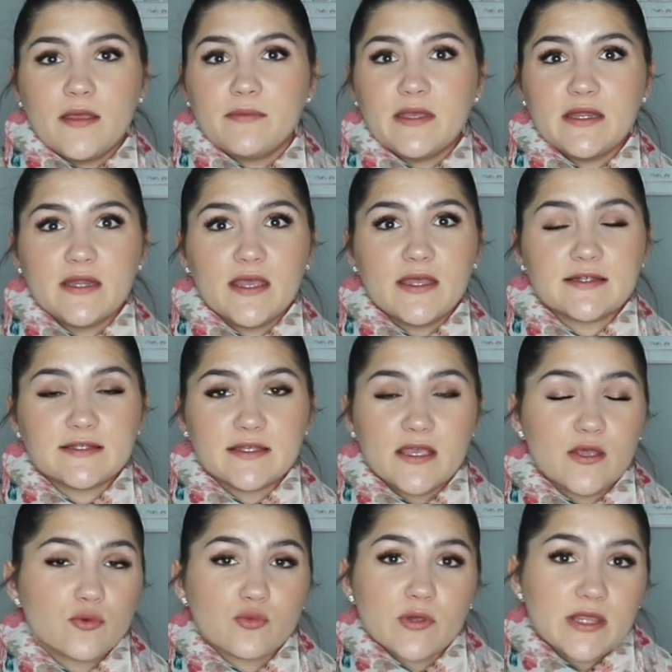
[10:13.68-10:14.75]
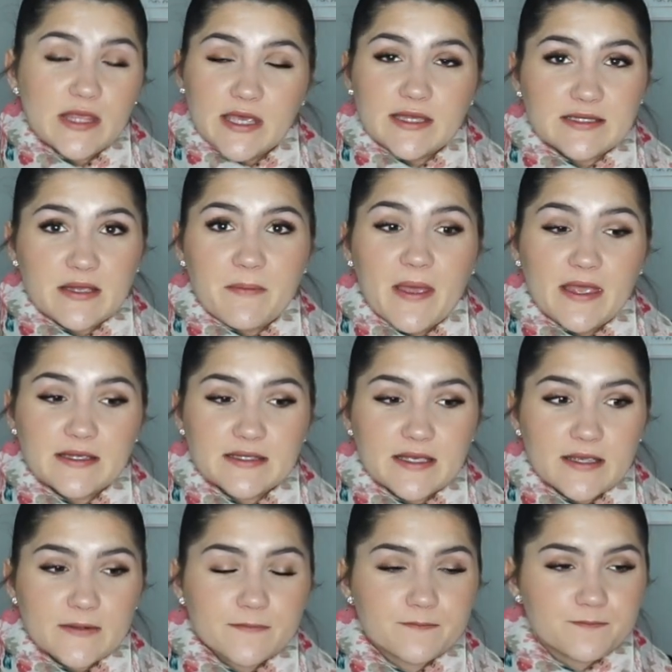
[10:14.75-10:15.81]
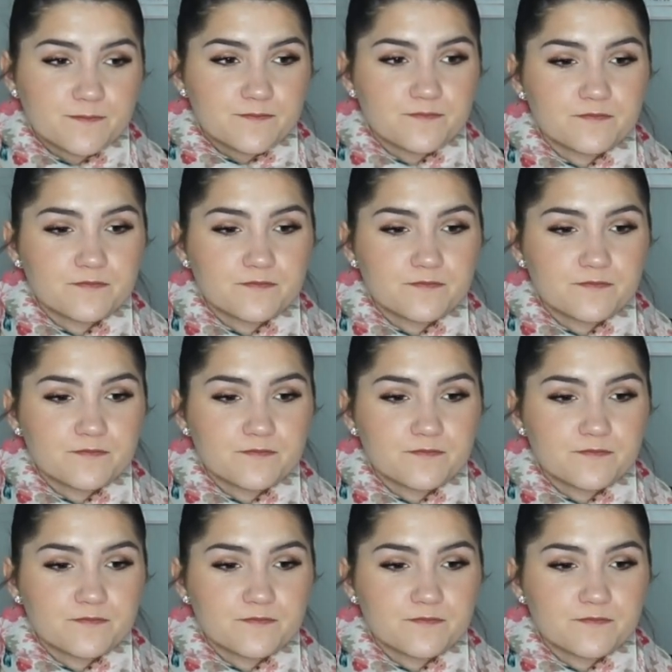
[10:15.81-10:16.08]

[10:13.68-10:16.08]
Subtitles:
I mean, it really is amazing.